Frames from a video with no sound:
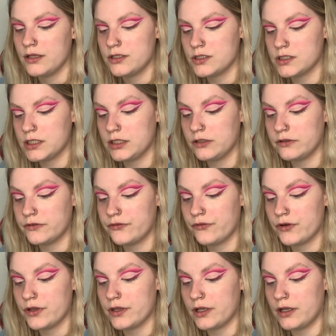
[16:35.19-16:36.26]
So they looked
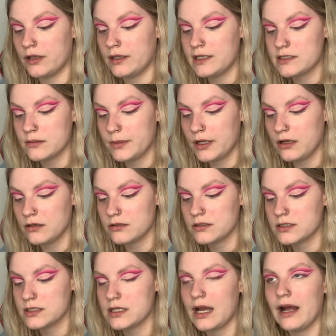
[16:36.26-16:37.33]
through the
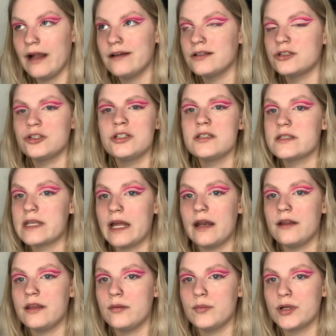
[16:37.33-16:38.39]
letterbox and couldn't see
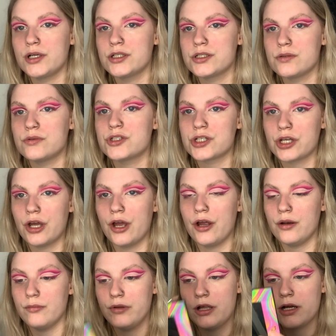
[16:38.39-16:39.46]
anything because there was a
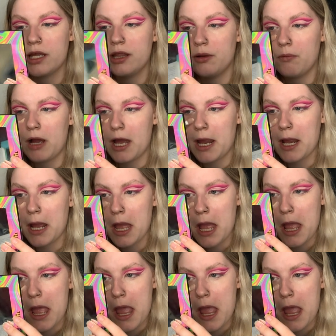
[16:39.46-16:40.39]
curtain blocking the way.